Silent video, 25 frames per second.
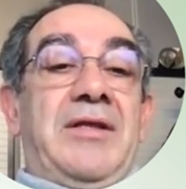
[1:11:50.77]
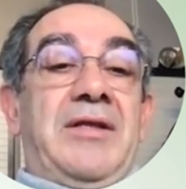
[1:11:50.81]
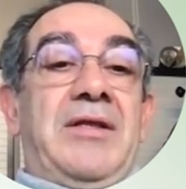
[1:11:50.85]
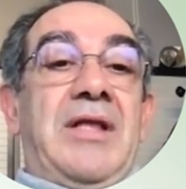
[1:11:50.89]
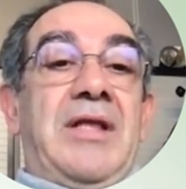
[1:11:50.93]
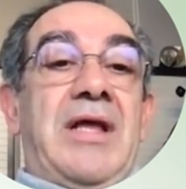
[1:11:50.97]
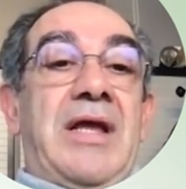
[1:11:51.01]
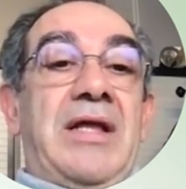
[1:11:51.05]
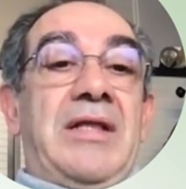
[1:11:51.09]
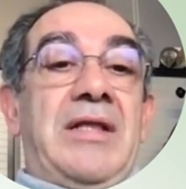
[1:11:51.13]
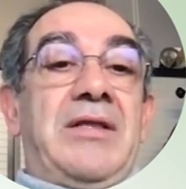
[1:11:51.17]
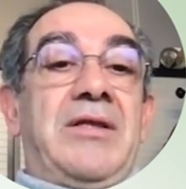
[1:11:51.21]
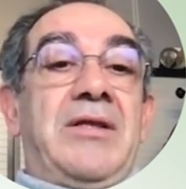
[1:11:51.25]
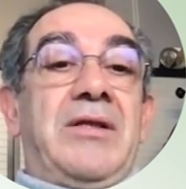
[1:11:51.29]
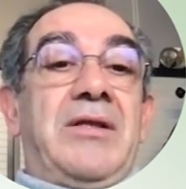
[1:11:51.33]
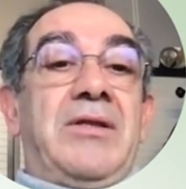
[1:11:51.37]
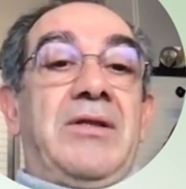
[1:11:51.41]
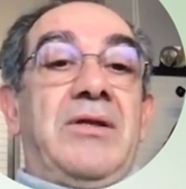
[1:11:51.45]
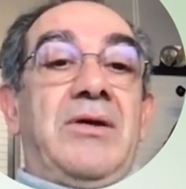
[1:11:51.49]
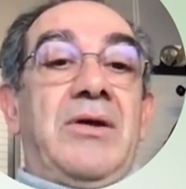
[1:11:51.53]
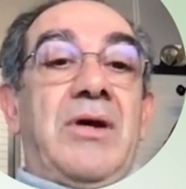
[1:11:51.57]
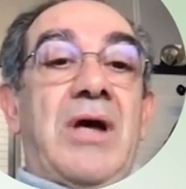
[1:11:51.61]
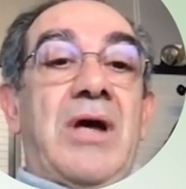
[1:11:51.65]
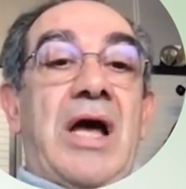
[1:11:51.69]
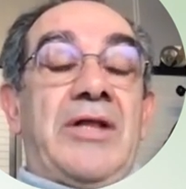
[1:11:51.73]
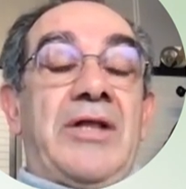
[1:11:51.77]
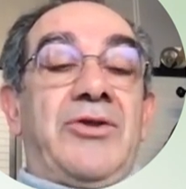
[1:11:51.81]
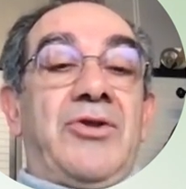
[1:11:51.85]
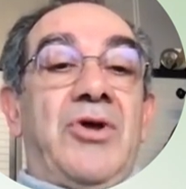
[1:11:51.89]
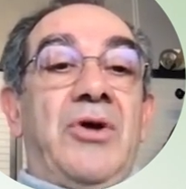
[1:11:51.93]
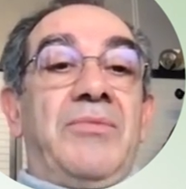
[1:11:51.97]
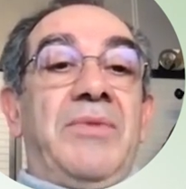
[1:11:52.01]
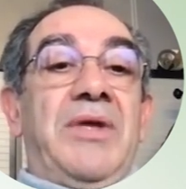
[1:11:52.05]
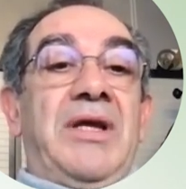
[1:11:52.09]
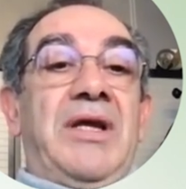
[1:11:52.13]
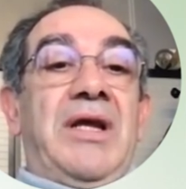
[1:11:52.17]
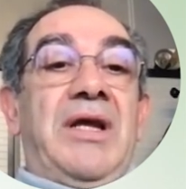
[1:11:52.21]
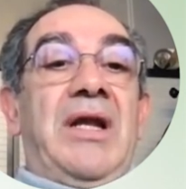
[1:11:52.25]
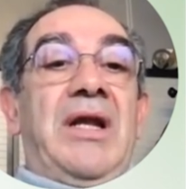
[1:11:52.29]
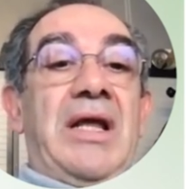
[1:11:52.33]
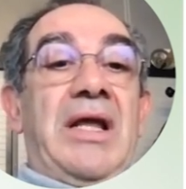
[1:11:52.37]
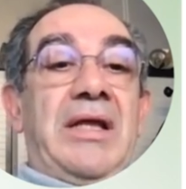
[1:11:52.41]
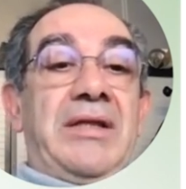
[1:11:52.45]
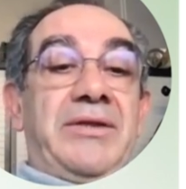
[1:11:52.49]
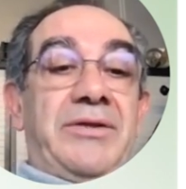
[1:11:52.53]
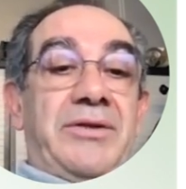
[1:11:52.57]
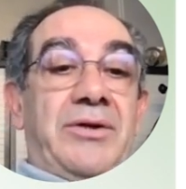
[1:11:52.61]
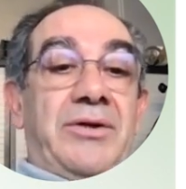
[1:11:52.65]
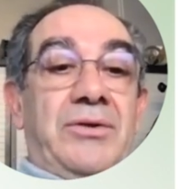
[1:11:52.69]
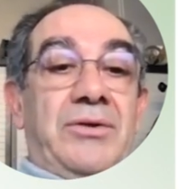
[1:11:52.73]
that the atomic
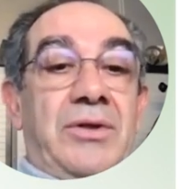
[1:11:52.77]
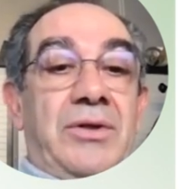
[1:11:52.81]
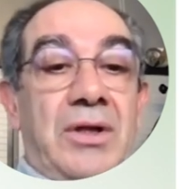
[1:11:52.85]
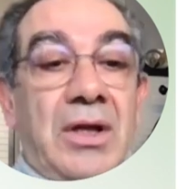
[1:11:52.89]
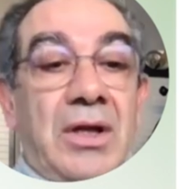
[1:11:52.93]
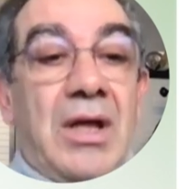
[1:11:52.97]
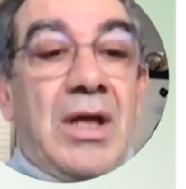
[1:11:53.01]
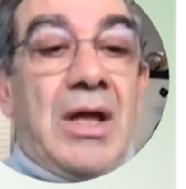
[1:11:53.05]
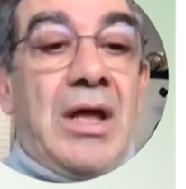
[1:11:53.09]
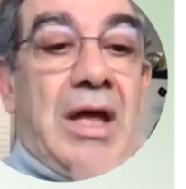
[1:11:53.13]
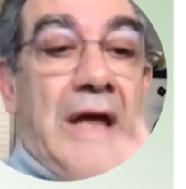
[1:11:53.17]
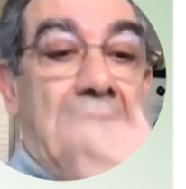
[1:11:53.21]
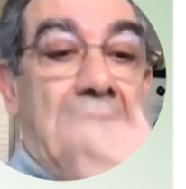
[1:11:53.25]
electron